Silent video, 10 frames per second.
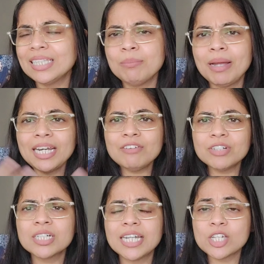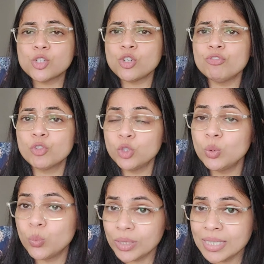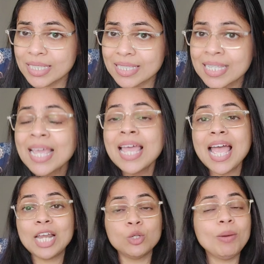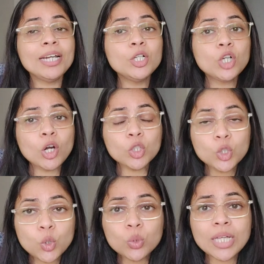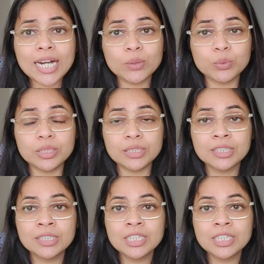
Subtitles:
They might have a collection of good words and you might not know that word,